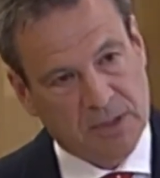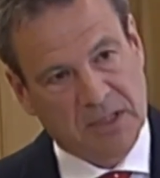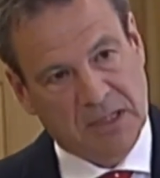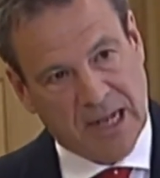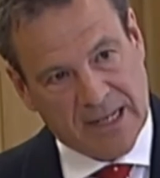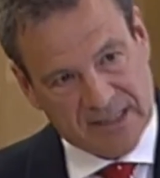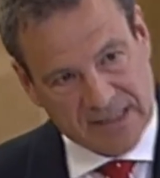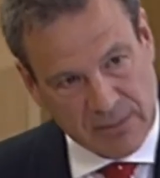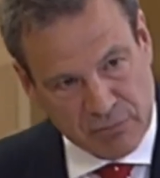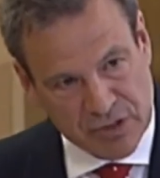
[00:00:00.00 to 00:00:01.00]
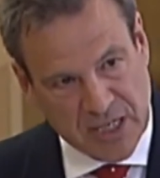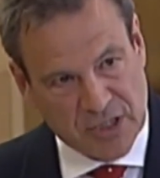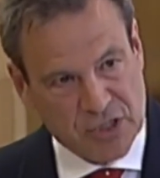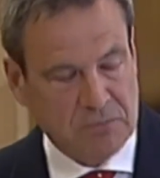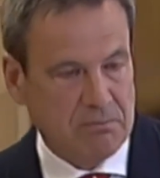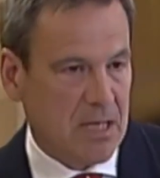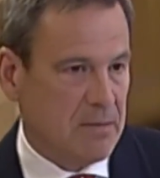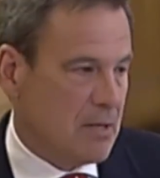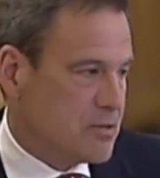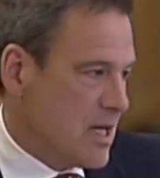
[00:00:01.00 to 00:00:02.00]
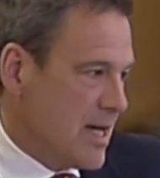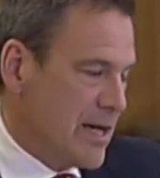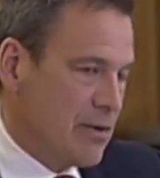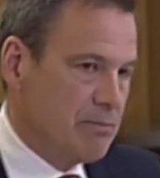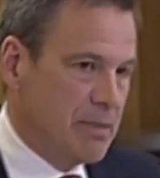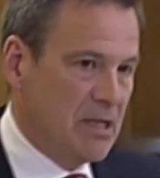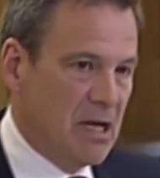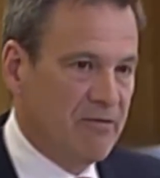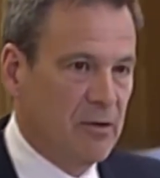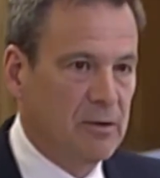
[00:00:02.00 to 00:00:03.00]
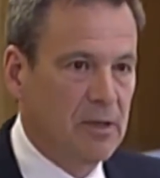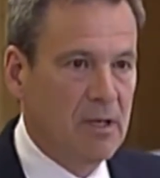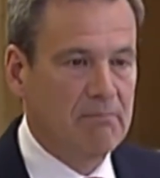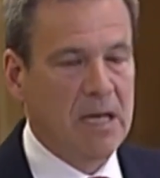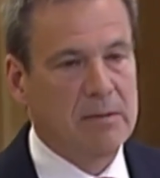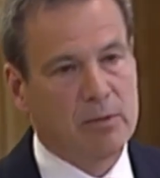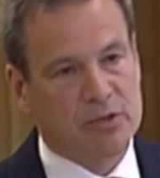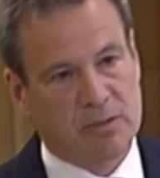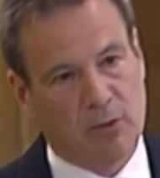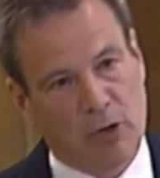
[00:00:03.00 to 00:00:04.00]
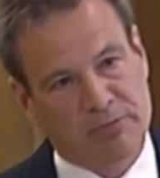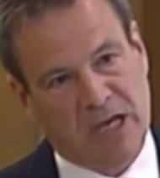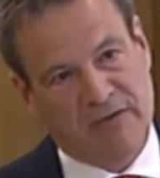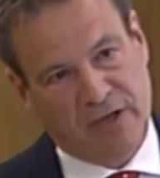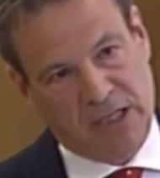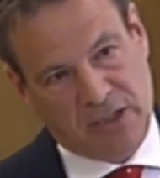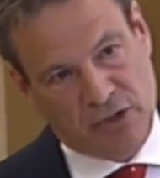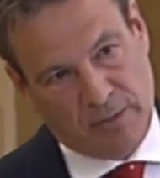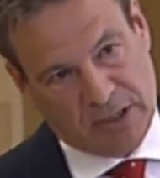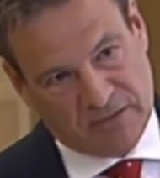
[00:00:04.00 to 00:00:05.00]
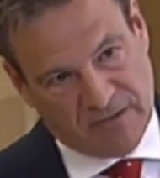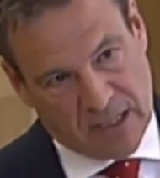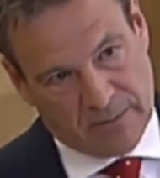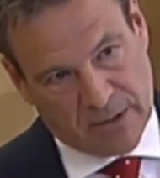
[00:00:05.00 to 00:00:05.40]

landscape protection, maybe up to AONB level, maybe with some opt-out for economic development.